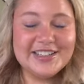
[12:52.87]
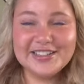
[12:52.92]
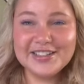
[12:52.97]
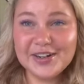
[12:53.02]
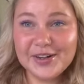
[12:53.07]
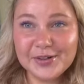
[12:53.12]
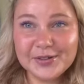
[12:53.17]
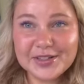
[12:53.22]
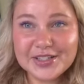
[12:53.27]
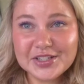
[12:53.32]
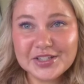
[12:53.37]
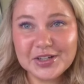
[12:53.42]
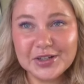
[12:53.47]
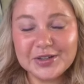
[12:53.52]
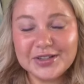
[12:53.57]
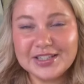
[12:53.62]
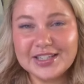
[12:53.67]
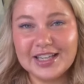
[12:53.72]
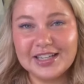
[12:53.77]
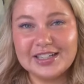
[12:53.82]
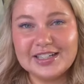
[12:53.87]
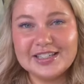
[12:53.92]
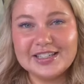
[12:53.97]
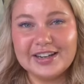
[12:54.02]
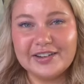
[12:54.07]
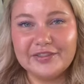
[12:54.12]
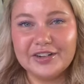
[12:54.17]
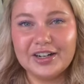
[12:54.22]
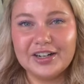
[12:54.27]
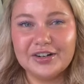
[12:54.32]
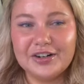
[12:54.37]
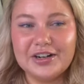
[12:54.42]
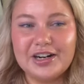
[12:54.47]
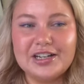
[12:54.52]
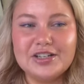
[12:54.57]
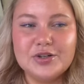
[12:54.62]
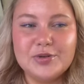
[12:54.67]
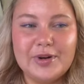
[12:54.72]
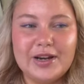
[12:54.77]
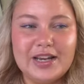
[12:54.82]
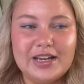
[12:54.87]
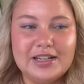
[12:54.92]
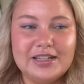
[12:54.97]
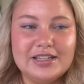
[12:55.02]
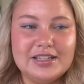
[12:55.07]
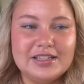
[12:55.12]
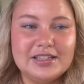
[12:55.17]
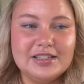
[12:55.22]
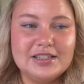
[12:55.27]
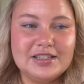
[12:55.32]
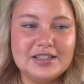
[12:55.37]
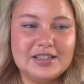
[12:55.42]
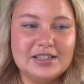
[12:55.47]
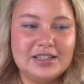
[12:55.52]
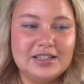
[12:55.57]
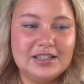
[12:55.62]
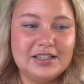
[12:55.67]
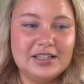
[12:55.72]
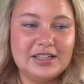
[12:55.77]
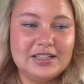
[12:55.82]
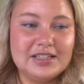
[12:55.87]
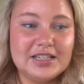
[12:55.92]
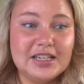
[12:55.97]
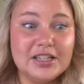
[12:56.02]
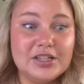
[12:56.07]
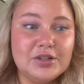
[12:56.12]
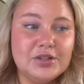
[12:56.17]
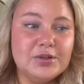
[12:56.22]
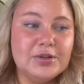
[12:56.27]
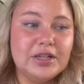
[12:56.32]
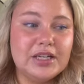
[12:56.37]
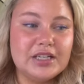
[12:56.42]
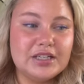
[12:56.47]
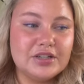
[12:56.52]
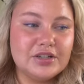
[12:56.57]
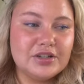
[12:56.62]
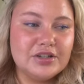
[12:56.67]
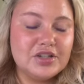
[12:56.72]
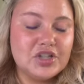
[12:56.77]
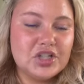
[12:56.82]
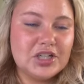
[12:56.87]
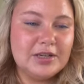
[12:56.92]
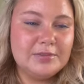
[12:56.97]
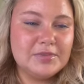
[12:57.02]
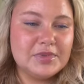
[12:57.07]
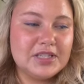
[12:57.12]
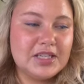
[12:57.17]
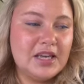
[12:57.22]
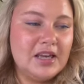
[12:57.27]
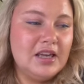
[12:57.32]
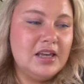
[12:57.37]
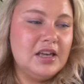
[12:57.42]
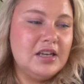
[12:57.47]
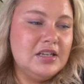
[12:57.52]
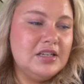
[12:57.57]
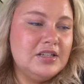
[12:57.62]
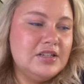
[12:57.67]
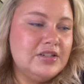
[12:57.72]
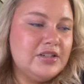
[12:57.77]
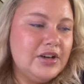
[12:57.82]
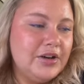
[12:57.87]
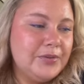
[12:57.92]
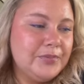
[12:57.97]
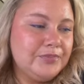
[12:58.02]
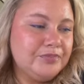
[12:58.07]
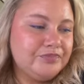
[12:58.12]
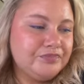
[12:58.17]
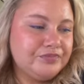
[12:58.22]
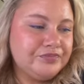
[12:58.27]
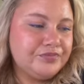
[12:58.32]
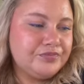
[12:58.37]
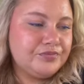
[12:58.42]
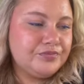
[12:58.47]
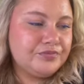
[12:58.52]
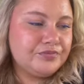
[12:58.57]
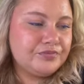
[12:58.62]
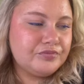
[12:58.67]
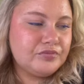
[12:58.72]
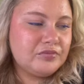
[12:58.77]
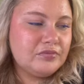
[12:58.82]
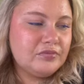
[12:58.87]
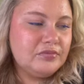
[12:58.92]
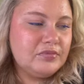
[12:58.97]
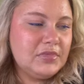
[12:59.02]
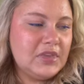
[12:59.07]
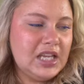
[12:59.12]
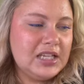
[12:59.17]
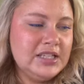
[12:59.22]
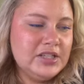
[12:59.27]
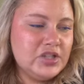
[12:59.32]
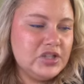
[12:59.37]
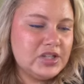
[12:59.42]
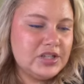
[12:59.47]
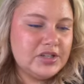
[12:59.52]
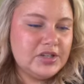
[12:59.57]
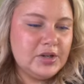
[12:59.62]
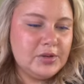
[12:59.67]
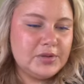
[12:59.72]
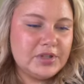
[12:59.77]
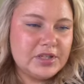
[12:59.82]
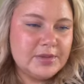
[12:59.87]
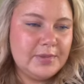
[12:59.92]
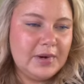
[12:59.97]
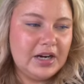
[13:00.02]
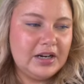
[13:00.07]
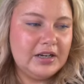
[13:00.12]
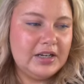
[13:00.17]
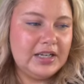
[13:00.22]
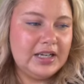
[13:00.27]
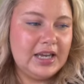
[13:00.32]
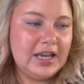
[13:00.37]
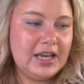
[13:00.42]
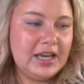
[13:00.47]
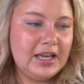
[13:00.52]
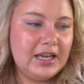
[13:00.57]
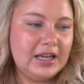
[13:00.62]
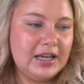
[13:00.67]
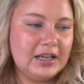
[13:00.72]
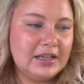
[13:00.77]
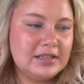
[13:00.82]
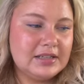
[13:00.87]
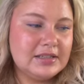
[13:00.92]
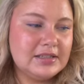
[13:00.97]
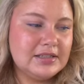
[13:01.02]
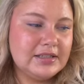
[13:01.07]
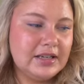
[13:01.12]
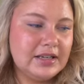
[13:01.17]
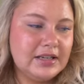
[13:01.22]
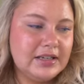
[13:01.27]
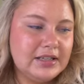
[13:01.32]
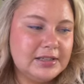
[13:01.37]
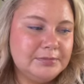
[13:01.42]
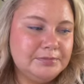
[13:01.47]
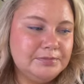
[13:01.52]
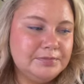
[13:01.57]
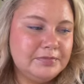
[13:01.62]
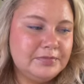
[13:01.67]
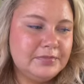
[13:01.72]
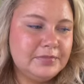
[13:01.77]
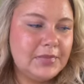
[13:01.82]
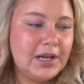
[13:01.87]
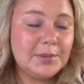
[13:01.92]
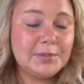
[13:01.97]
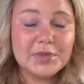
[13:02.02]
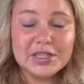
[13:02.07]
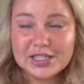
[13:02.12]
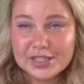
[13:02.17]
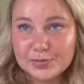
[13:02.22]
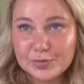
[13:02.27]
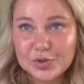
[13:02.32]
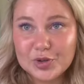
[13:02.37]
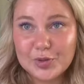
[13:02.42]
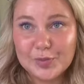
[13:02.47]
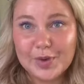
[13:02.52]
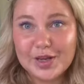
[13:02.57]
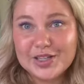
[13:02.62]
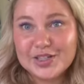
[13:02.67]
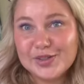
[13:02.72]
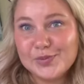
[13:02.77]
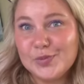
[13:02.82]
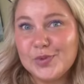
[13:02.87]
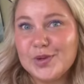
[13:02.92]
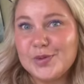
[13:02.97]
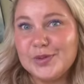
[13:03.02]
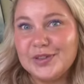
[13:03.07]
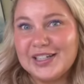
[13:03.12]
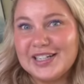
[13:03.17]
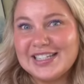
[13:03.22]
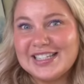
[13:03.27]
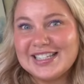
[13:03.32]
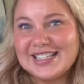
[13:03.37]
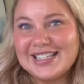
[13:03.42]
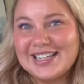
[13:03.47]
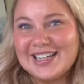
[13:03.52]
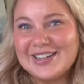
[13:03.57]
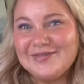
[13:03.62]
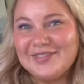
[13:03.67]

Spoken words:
always jokes that he's never going to graduate and he's just going to continue doing internships. So he's just so inspiring and I miss him so much. We will get to see him